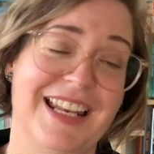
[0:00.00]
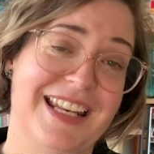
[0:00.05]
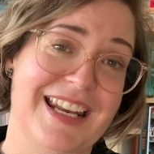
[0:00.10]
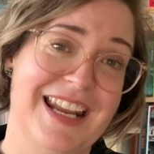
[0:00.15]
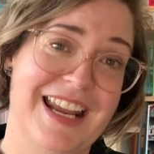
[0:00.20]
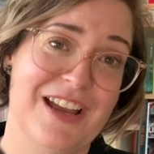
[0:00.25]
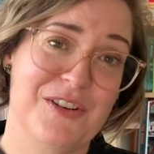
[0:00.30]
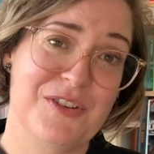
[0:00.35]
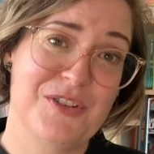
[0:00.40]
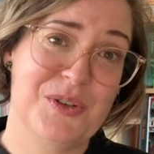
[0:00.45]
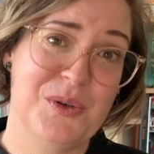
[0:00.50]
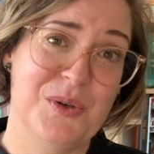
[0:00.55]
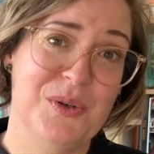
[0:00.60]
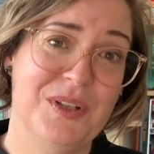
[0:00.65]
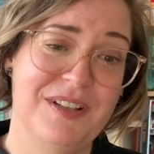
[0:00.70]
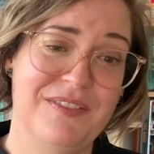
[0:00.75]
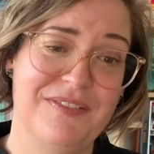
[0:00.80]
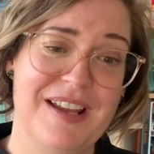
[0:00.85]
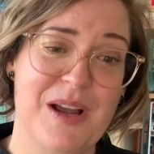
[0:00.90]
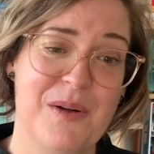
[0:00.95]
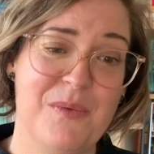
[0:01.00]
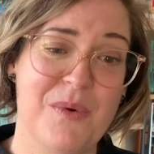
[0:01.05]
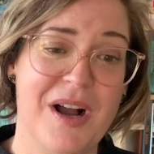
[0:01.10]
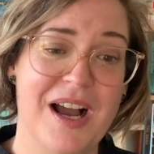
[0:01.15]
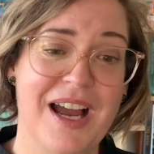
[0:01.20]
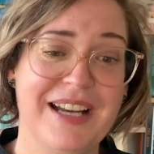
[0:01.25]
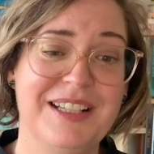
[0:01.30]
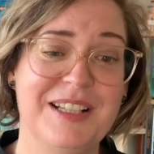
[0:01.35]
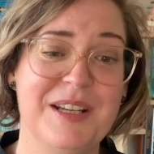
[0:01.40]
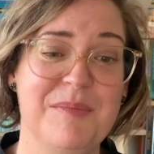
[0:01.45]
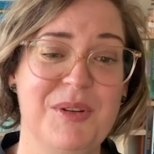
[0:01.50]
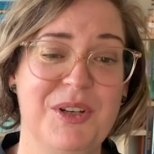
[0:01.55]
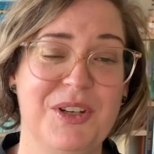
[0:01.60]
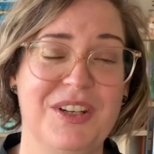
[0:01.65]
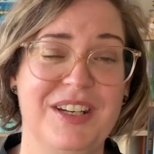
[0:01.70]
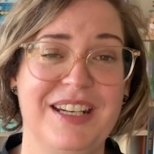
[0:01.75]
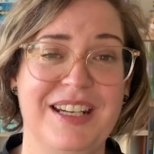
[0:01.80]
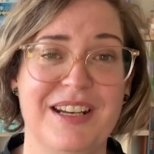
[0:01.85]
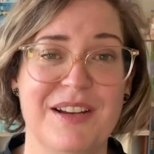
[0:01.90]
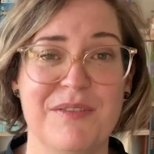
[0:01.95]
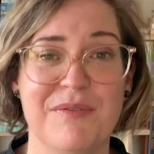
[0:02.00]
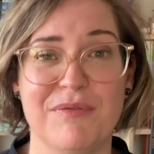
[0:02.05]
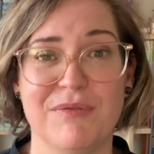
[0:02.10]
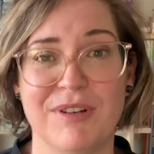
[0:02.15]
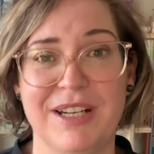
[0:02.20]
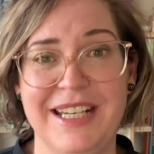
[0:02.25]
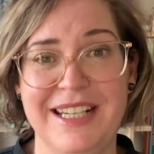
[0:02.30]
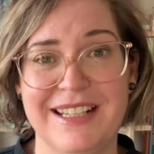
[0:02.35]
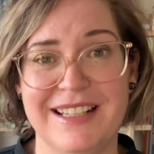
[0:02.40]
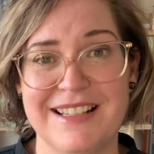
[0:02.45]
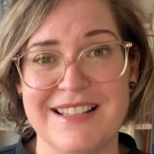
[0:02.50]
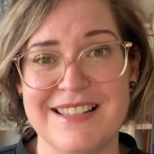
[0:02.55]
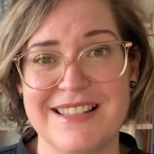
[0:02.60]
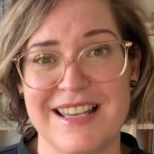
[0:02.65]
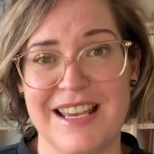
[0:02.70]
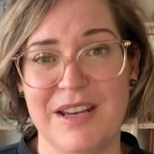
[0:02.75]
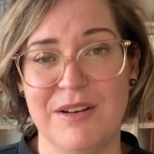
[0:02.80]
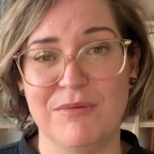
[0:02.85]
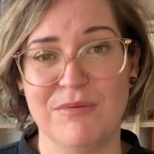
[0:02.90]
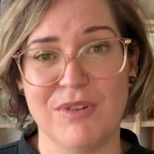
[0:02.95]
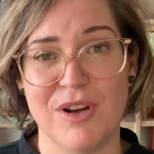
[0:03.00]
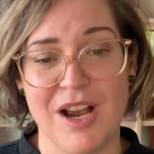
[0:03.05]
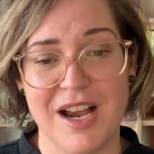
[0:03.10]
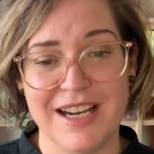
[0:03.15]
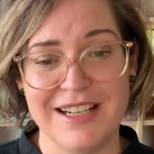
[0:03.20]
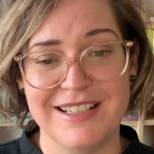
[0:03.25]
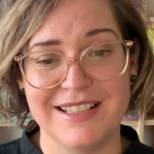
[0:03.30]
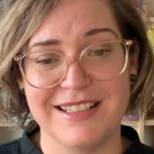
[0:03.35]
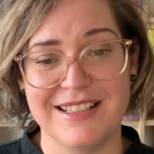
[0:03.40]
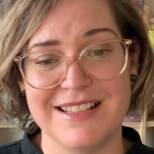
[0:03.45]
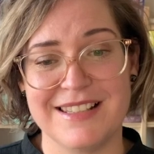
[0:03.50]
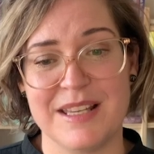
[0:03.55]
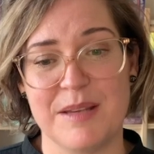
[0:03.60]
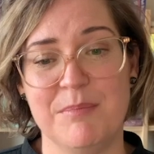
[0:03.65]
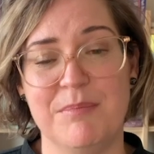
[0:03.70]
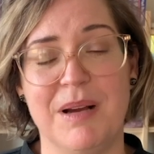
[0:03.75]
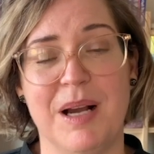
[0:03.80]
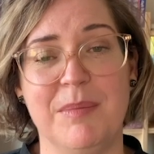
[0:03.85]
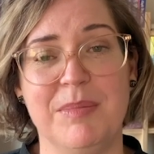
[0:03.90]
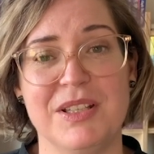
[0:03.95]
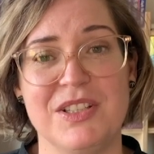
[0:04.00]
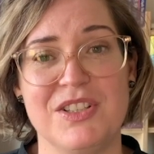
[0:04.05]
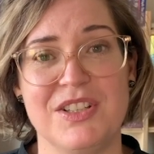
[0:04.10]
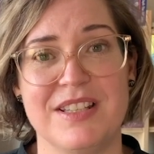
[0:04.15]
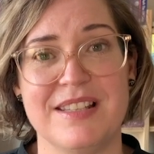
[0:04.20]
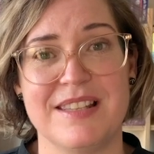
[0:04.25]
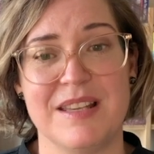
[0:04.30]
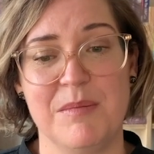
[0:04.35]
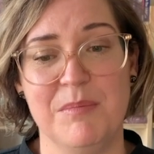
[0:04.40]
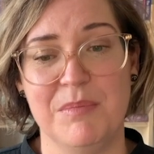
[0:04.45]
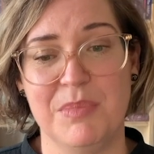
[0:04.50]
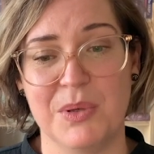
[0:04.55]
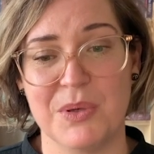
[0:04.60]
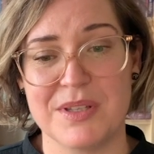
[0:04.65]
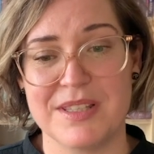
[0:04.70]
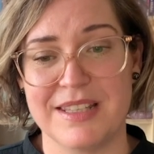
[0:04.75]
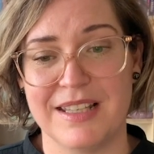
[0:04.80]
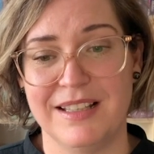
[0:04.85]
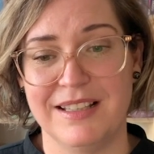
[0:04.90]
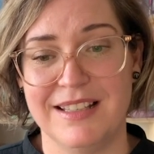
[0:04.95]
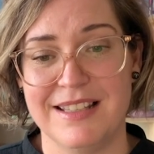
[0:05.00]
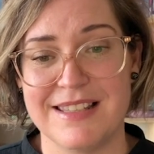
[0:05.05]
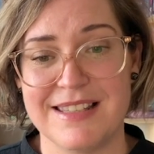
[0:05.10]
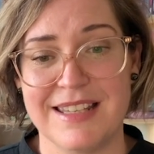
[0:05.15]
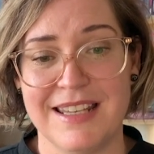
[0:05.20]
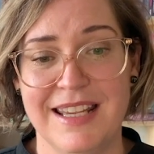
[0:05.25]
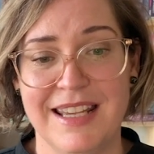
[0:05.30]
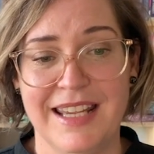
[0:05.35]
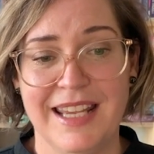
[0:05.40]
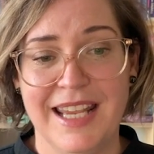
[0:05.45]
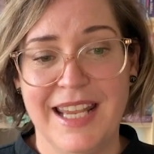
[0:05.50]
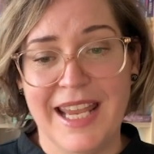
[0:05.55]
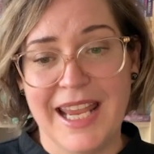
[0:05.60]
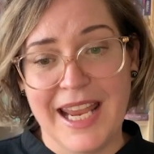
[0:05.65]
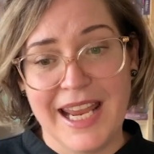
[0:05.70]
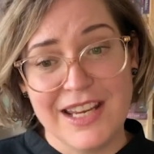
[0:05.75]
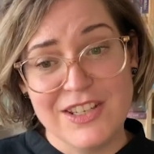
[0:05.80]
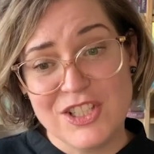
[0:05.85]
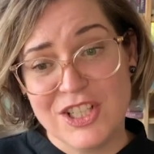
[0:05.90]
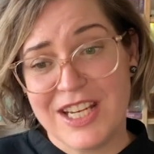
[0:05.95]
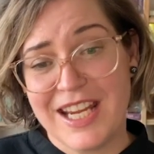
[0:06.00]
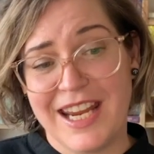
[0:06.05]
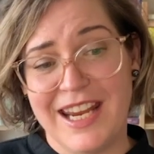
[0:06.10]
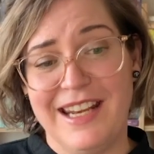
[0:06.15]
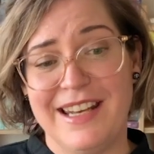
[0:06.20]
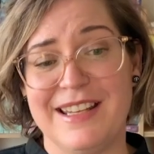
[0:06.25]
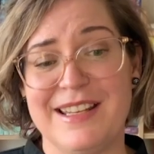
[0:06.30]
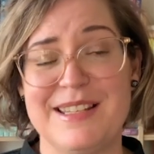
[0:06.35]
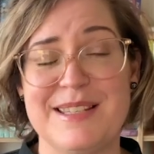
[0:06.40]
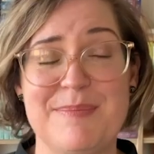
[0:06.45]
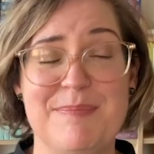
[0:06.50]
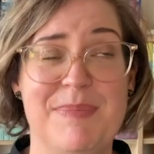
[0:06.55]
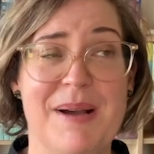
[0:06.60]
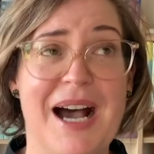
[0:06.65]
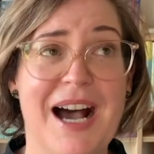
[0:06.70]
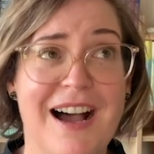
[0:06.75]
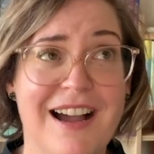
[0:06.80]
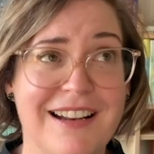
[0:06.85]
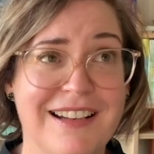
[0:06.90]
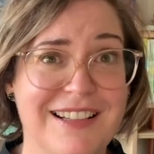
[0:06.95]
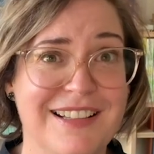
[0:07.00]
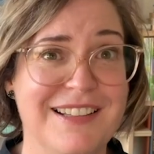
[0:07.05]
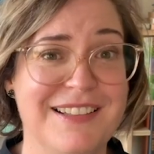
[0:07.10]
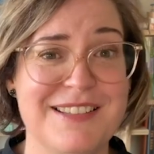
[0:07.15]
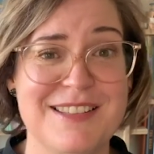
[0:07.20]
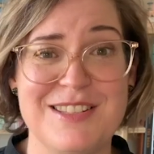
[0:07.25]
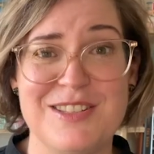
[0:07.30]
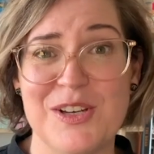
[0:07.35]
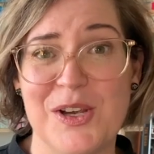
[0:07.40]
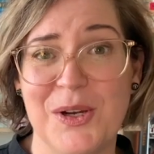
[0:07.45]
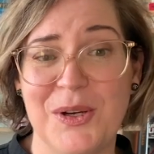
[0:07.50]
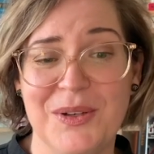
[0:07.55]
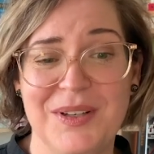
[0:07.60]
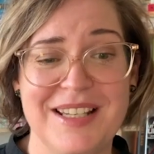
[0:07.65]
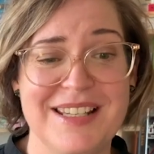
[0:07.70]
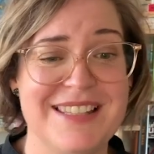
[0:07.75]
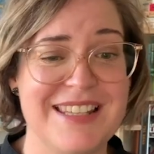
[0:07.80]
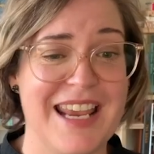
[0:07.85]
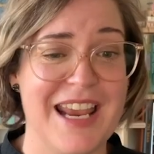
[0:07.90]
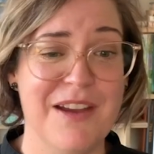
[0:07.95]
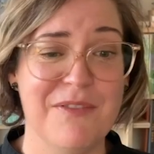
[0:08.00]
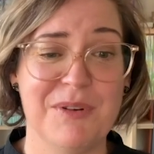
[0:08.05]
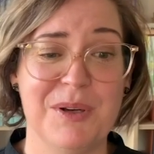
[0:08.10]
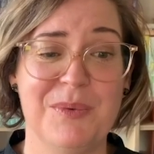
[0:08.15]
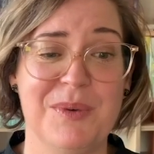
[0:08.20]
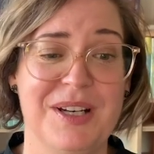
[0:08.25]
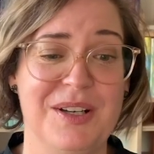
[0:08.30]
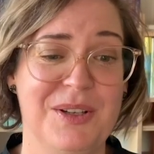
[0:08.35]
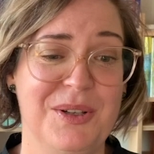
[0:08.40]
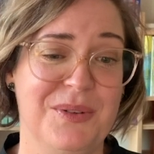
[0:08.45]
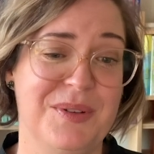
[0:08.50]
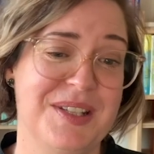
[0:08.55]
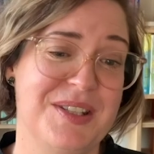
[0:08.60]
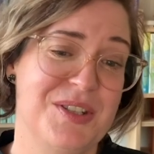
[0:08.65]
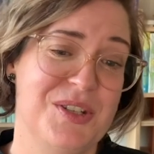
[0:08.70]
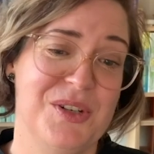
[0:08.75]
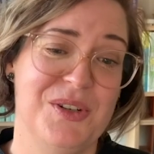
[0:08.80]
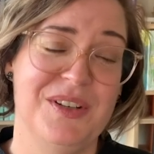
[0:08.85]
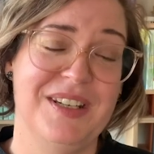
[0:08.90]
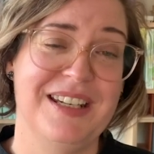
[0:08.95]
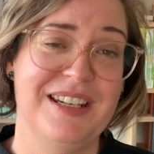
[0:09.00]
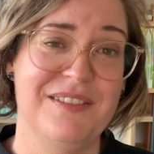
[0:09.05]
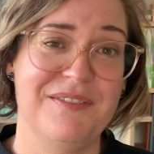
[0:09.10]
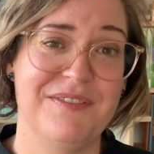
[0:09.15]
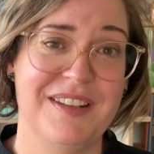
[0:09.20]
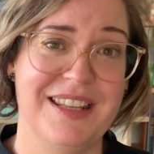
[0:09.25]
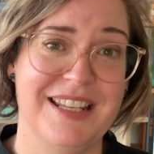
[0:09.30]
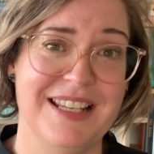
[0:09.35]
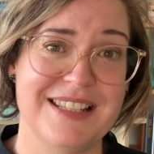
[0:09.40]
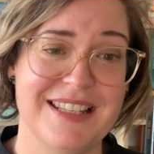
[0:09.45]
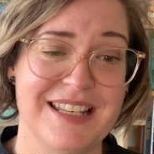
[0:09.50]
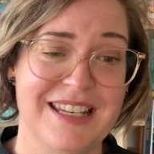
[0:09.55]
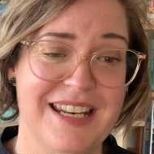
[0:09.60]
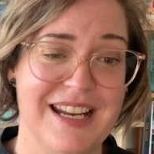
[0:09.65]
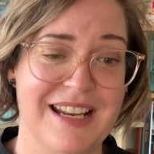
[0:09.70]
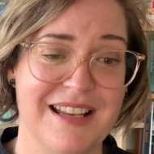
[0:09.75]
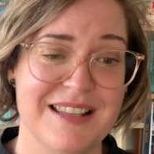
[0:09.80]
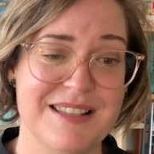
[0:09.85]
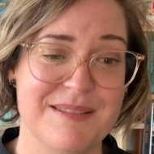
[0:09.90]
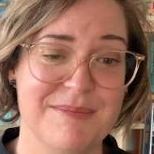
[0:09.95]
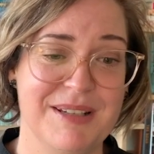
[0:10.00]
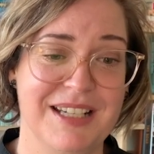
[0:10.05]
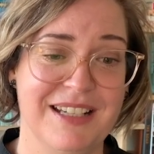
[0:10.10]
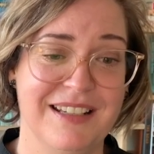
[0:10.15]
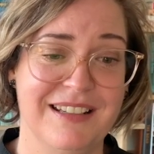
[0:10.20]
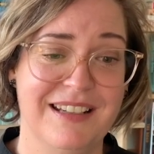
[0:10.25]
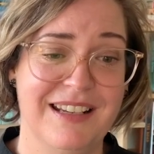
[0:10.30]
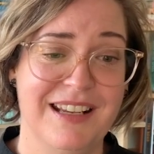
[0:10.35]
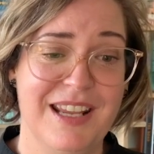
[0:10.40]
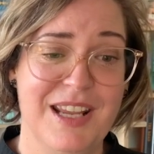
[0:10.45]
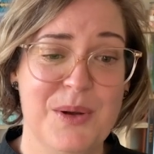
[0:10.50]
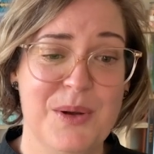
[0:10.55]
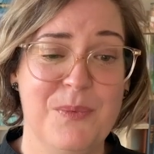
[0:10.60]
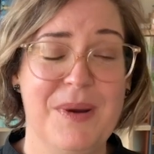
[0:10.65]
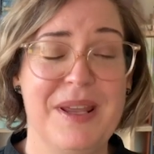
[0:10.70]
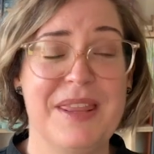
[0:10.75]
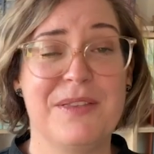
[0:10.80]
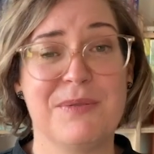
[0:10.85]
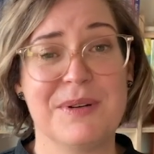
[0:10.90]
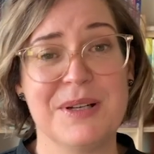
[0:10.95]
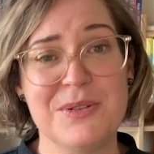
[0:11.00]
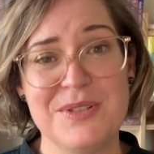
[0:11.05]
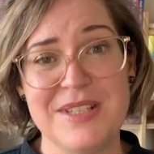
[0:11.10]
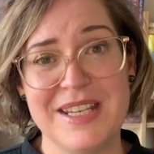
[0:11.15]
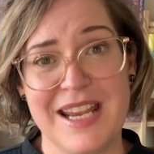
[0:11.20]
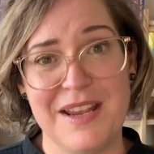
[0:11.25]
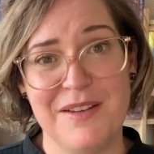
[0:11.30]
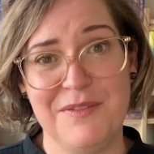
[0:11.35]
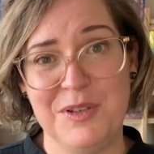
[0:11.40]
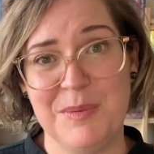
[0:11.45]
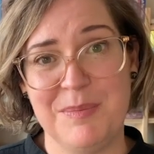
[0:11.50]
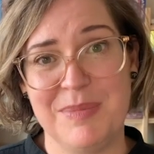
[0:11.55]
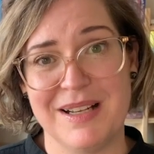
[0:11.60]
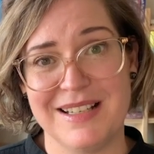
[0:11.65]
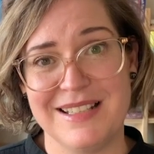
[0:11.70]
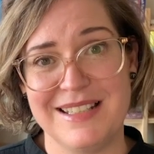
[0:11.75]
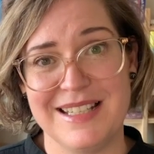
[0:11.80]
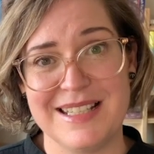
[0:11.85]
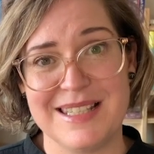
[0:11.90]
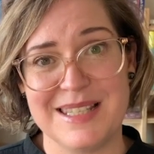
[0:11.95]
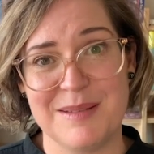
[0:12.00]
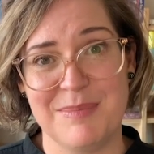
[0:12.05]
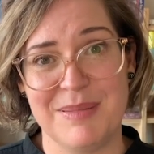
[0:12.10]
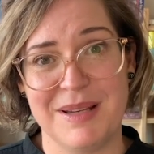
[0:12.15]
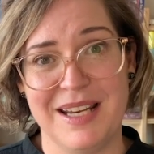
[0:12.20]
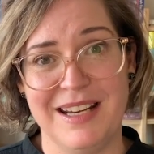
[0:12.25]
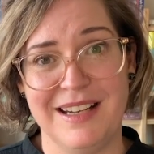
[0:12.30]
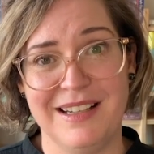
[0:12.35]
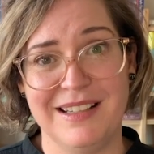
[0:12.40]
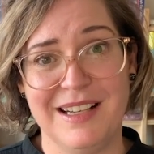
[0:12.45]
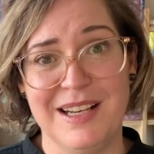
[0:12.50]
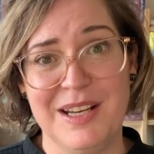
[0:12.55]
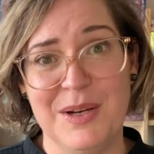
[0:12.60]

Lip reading: Now, to all of our wide community of readers and writers and publishers and booksellers, educators, partners, donors, everyone who has tuned in for this announcement, we're thrilled to have you participate.